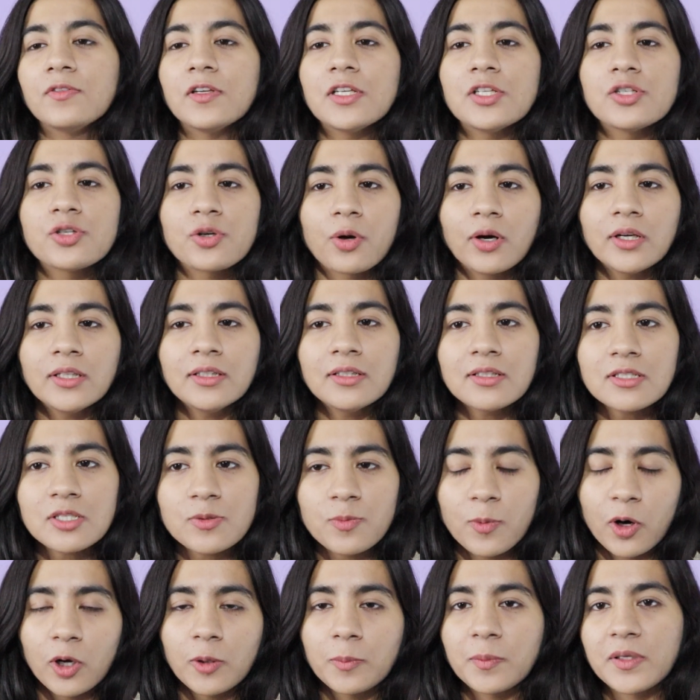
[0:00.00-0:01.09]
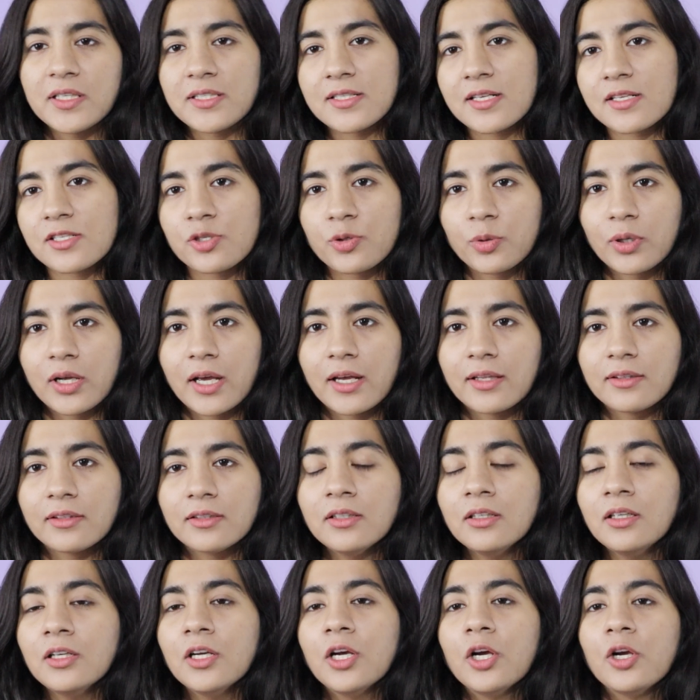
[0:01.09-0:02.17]
we join the small pieces
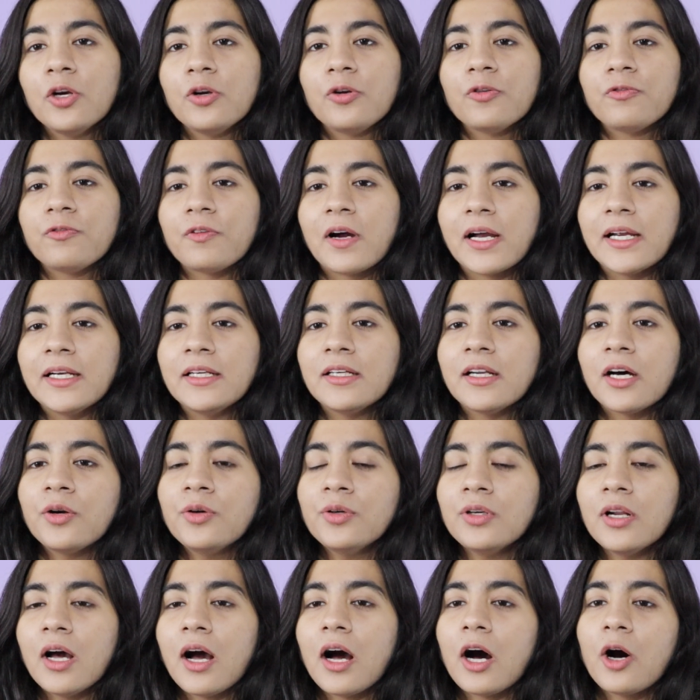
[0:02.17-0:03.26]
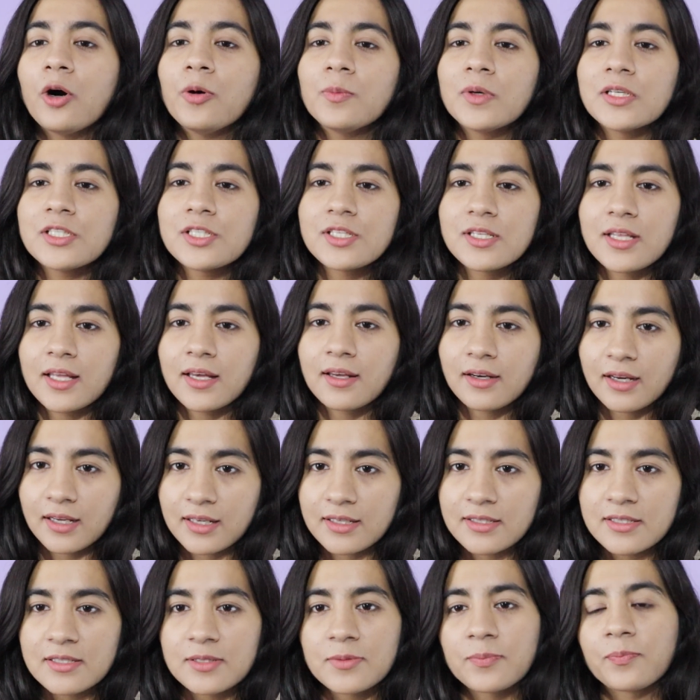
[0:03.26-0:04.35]
together to find out how much there
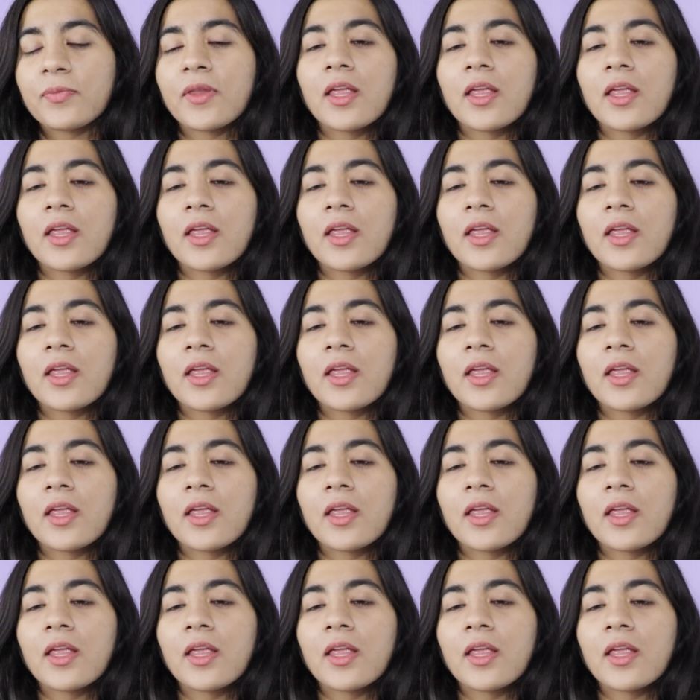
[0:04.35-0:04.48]
is.